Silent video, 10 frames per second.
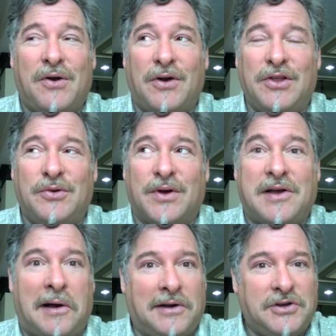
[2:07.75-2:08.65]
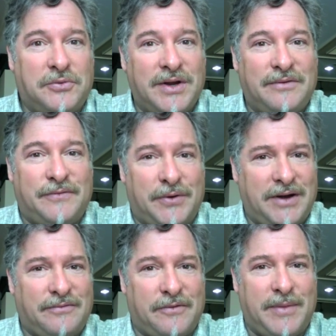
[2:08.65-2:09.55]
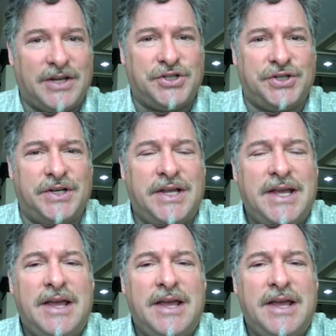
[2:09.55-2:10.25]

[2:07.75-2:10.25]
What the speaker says: Are you a conduit for information?